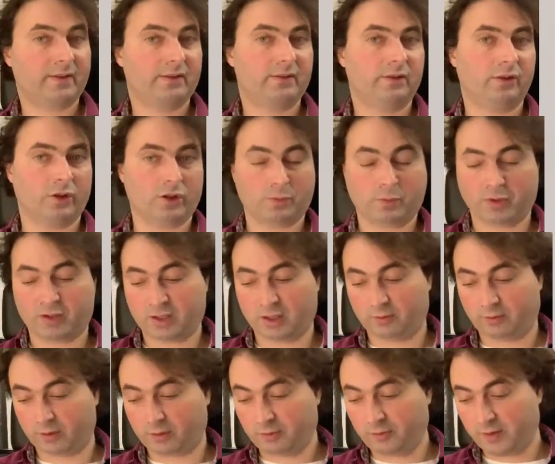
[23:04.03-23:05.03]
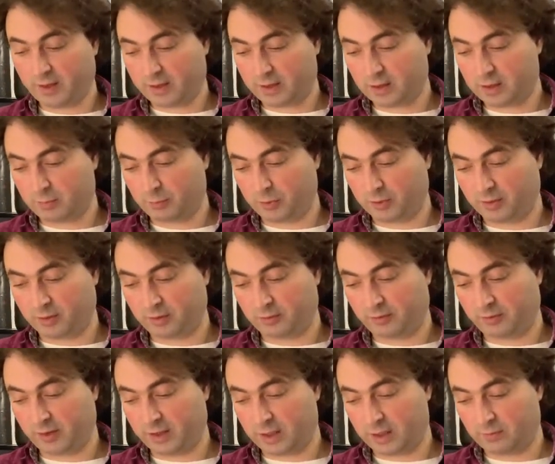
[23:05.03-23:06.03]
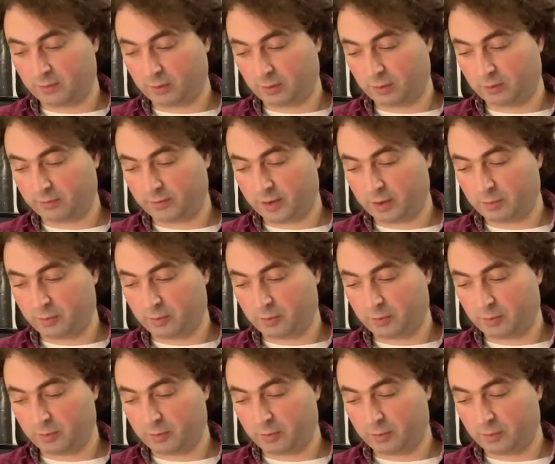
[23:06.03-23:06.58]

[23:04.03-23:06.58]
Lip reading: a specific phase, but the phase will always be